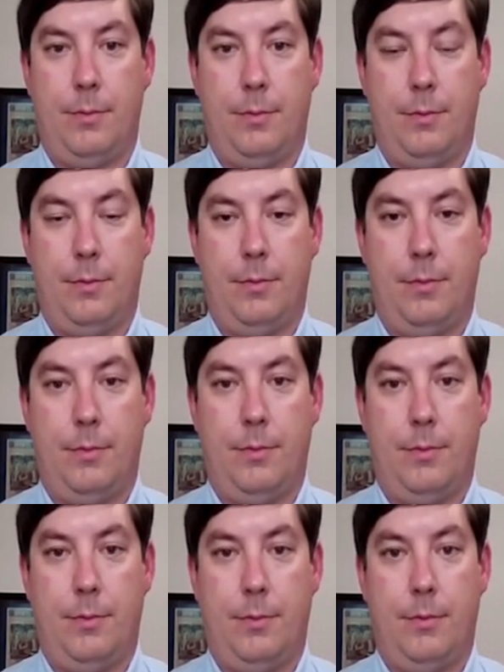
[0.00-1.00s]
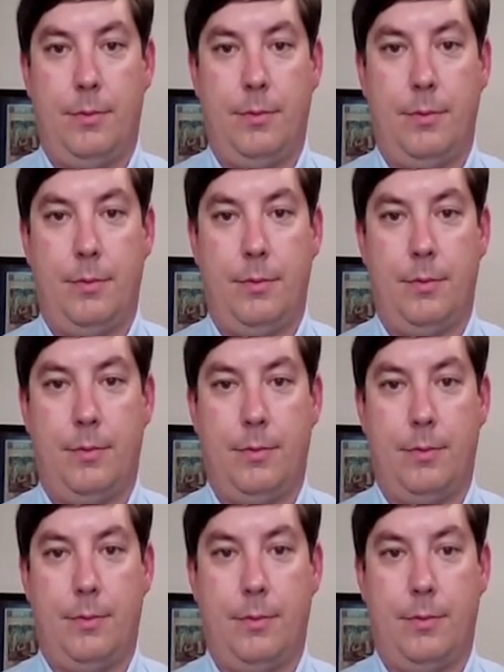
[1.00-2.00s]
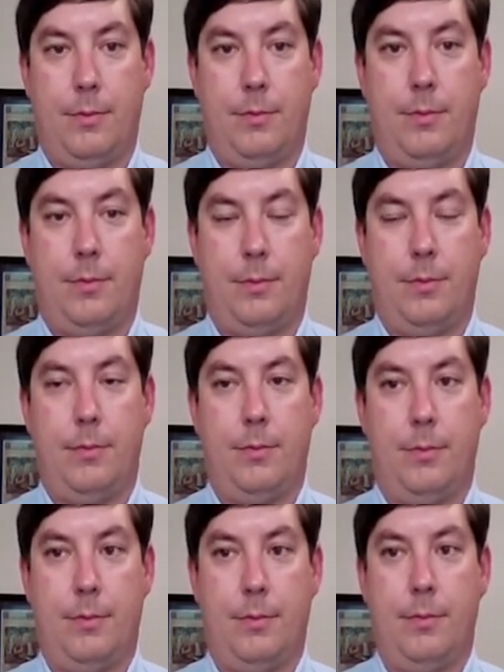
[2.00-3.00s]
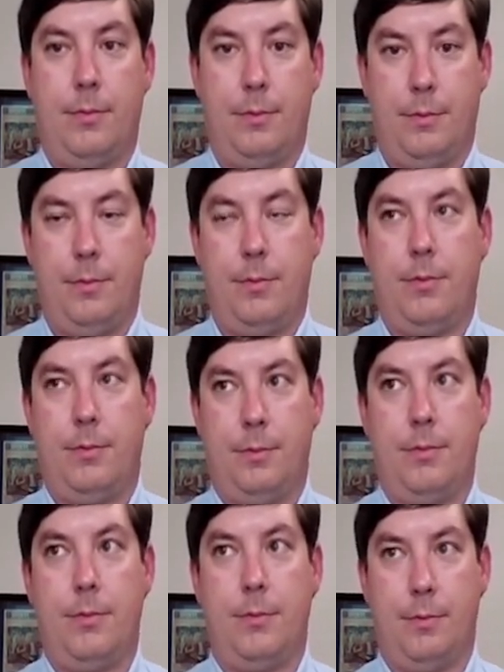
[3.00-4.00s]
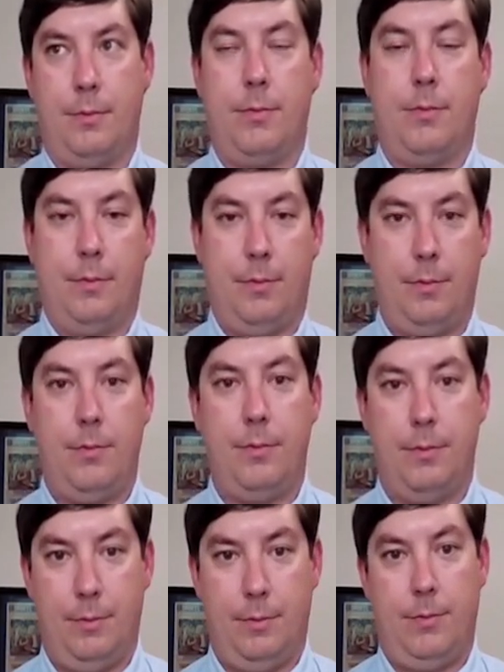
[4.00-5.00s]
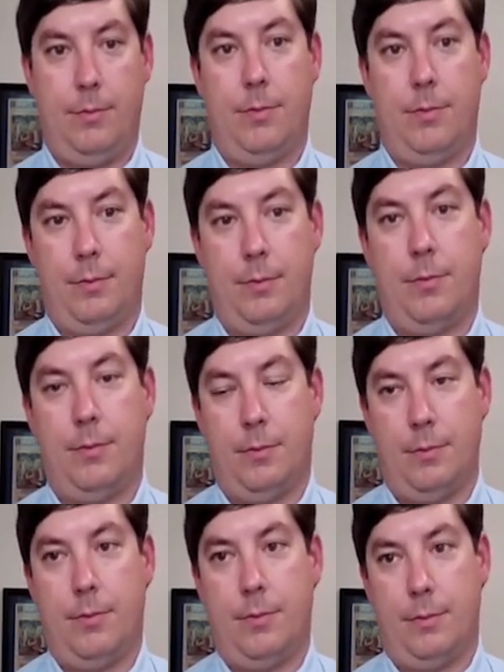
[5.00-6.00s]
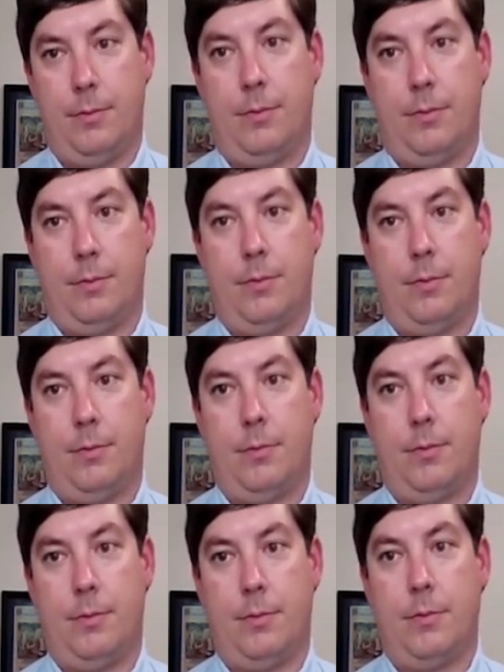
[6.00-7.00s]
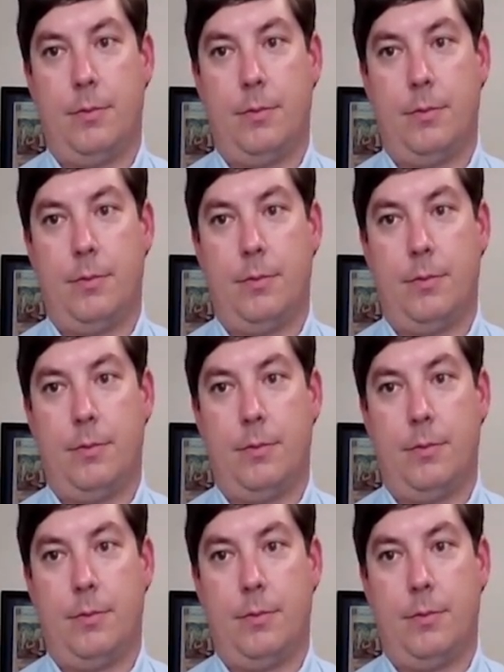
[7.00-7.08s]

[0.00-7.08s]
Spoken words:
[no speech]